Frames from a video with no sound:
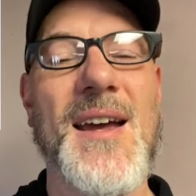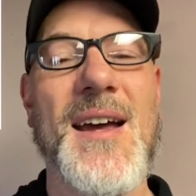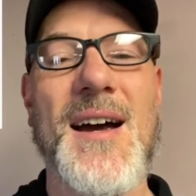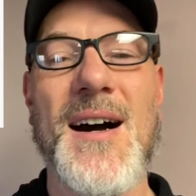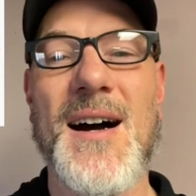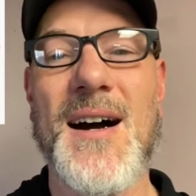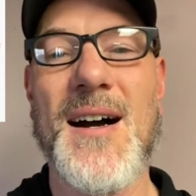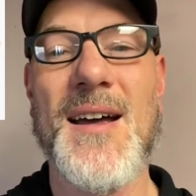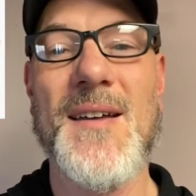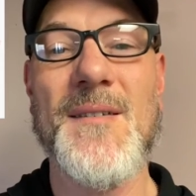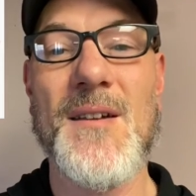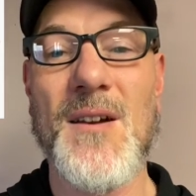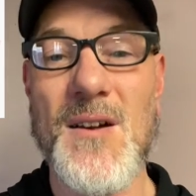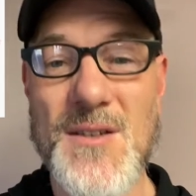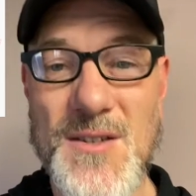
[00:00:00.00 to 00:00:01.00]
uh,
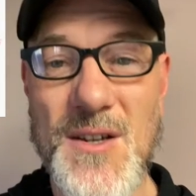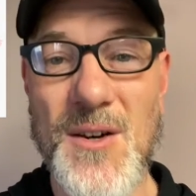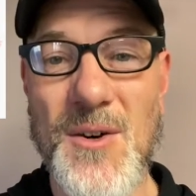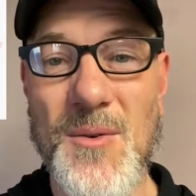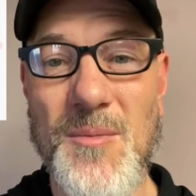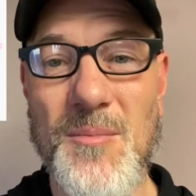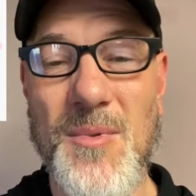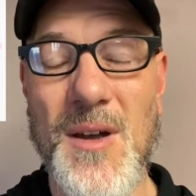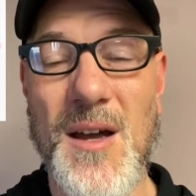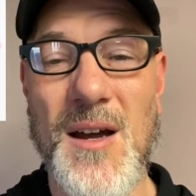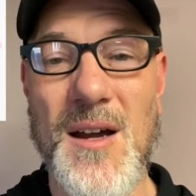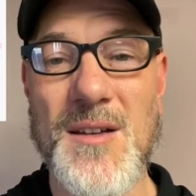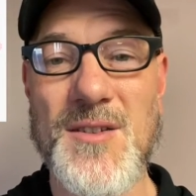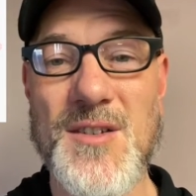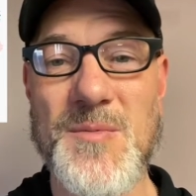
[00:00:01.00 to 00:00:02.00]
and then also
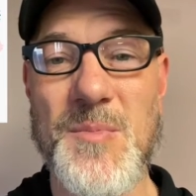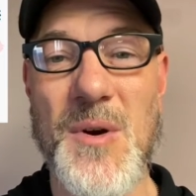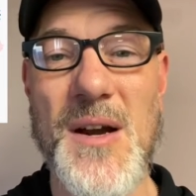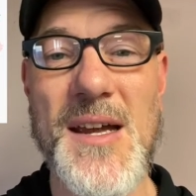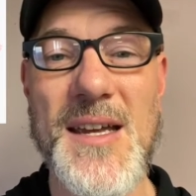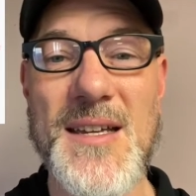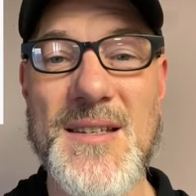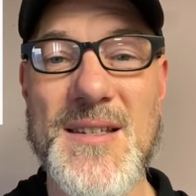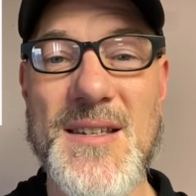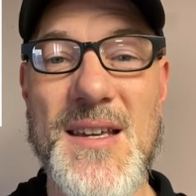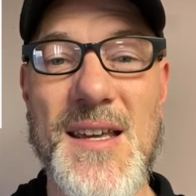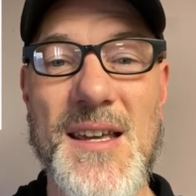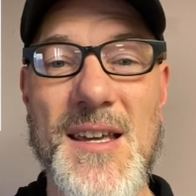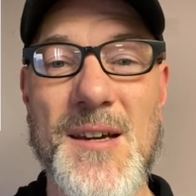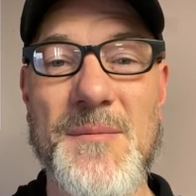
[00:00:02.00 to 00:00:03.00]
uh, just praying and
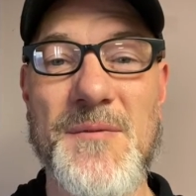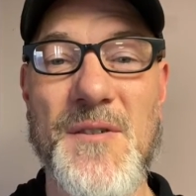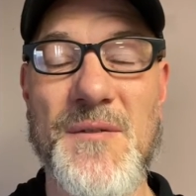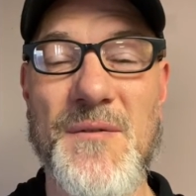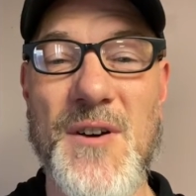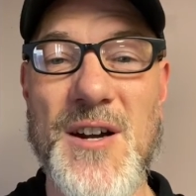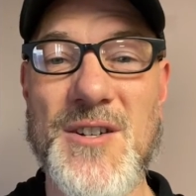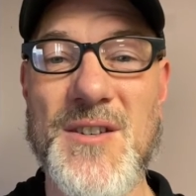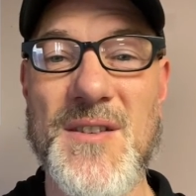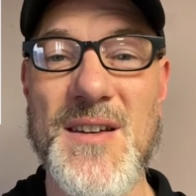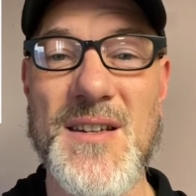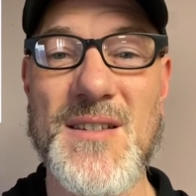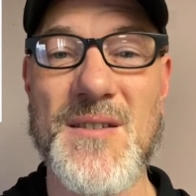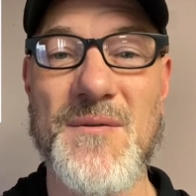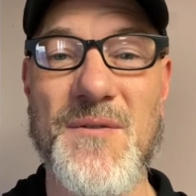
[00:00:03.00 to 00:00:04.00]
seeking Him for fresh
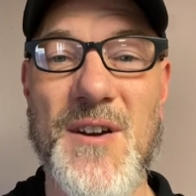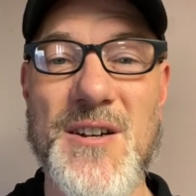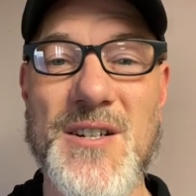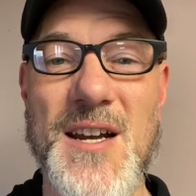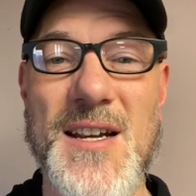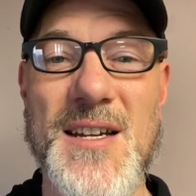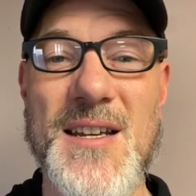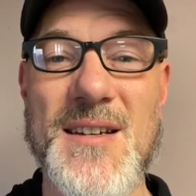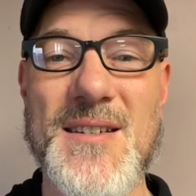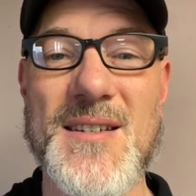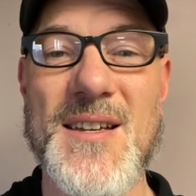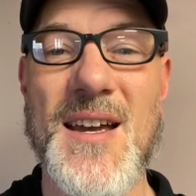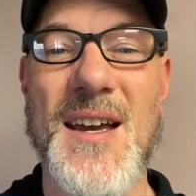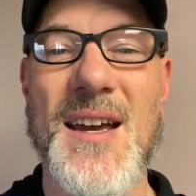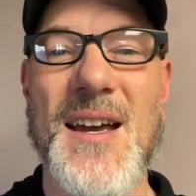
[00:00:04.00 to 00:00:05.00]
things and fresh
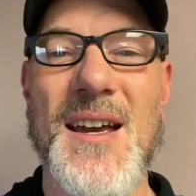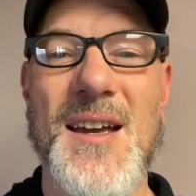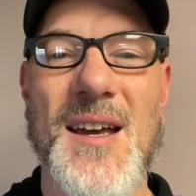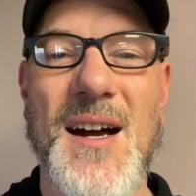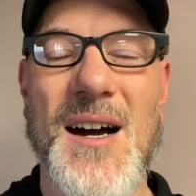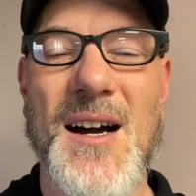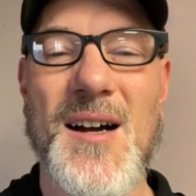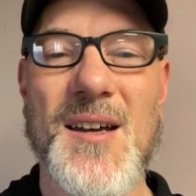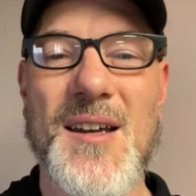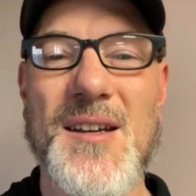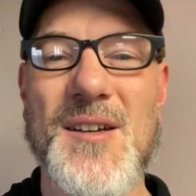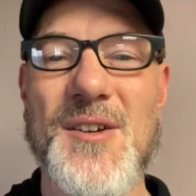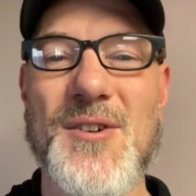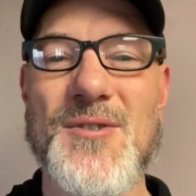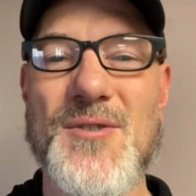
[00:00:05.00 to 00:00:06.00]
ideas. Uh,
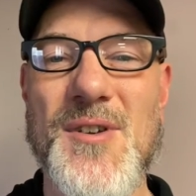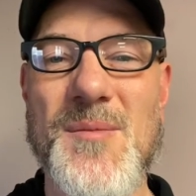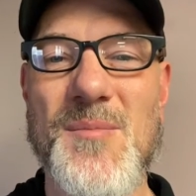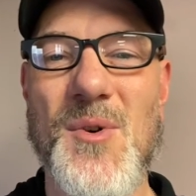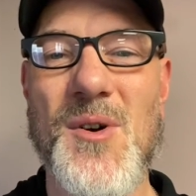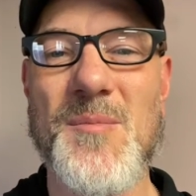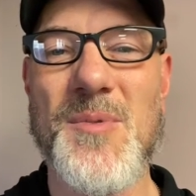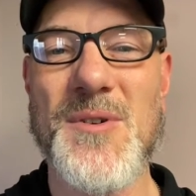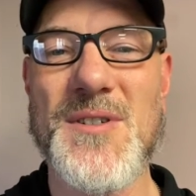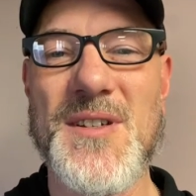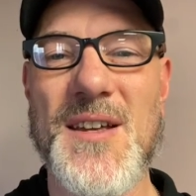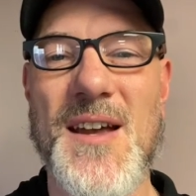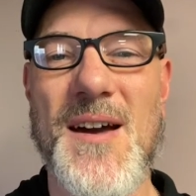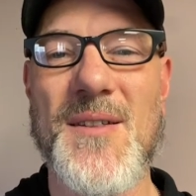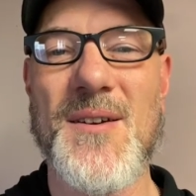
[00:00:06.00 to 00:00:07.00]
getting your dream board put
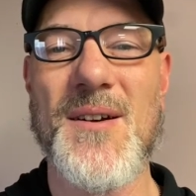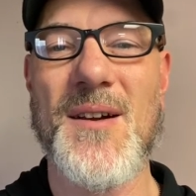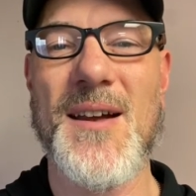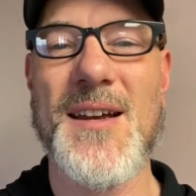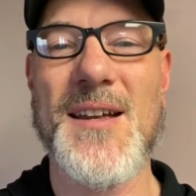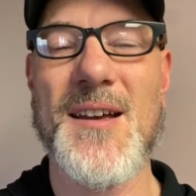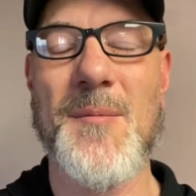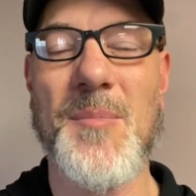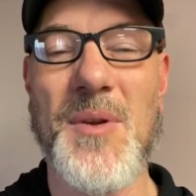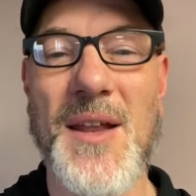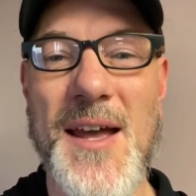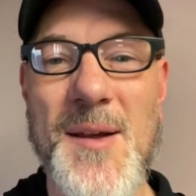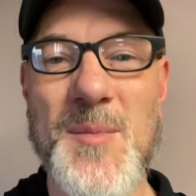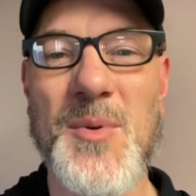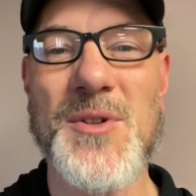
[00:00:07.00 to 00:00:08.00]
together, getting a
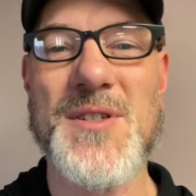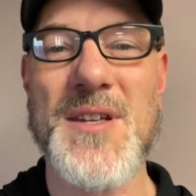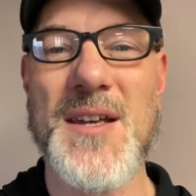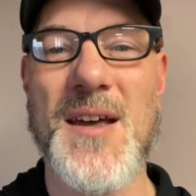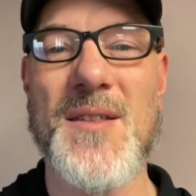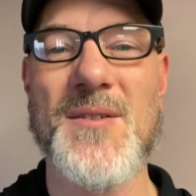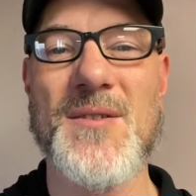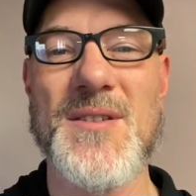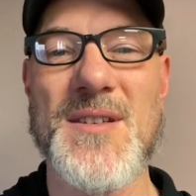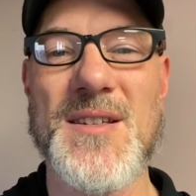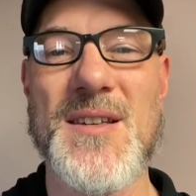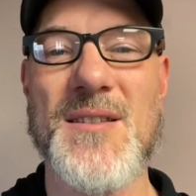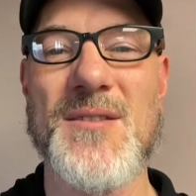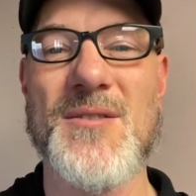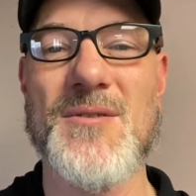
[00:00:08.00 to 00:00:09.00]
plan put together to
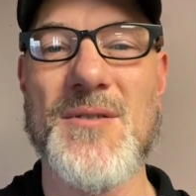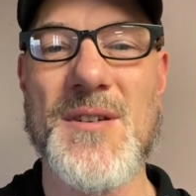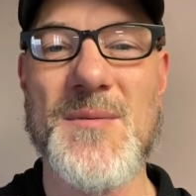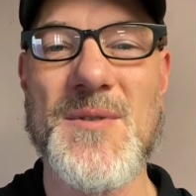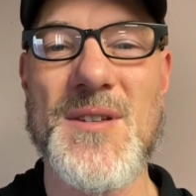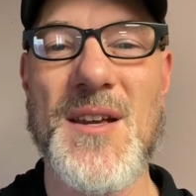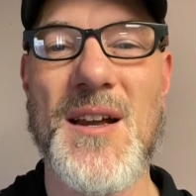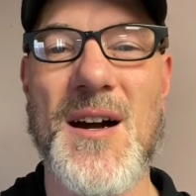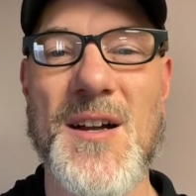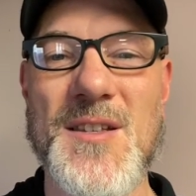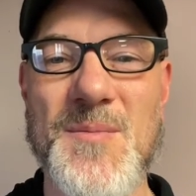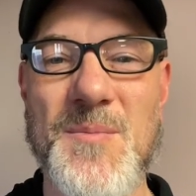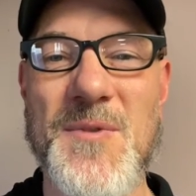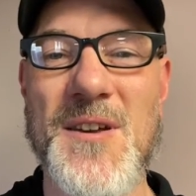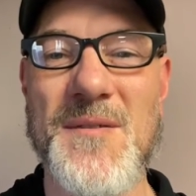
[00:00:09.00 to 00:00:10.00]
see the dreams that
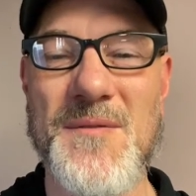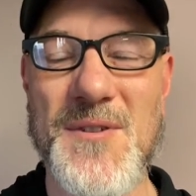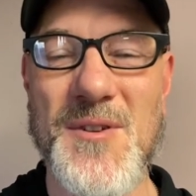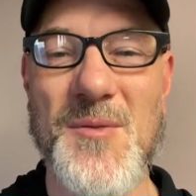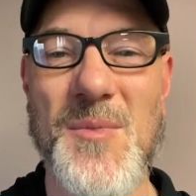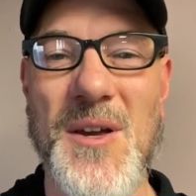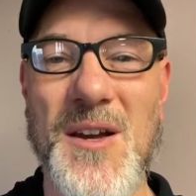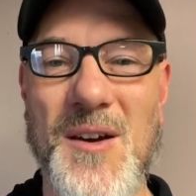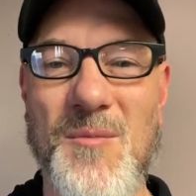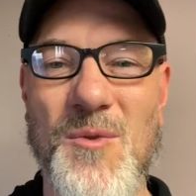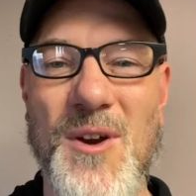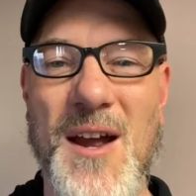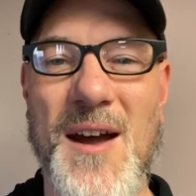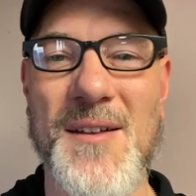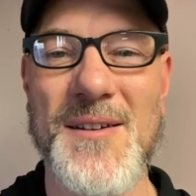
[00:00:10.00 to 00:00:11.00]
God's given you become
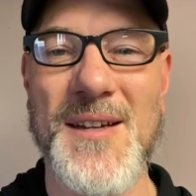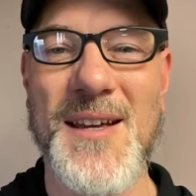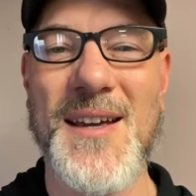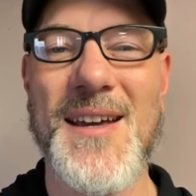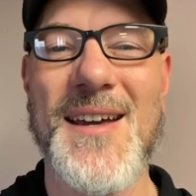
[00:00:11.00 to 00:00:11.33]
reality.